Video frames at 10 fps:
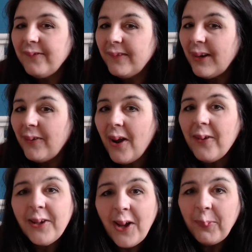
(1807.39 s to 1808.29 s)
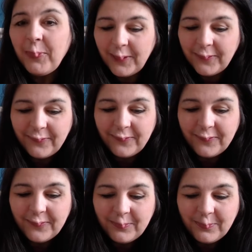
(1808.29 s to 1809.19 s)
there are a couple of
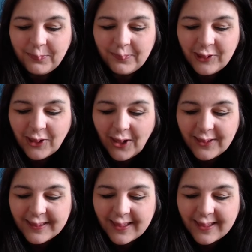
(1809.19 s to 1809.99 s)
charts